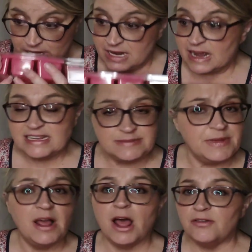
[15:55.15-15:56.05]
And I
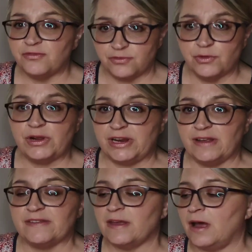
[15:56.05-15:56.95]
smell a
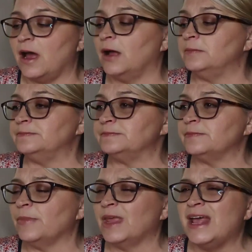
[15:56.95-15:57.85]
fruitiness.
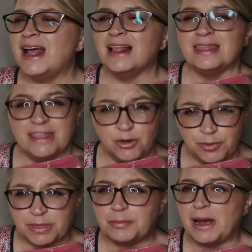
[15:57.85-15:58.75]
Um, a little
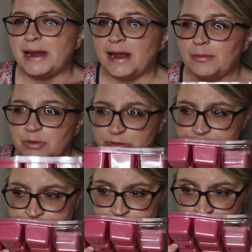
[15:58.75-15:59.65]
bit of
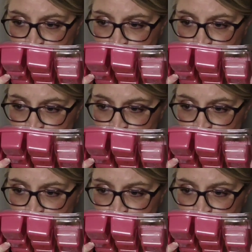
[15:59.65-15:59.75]
pineapple.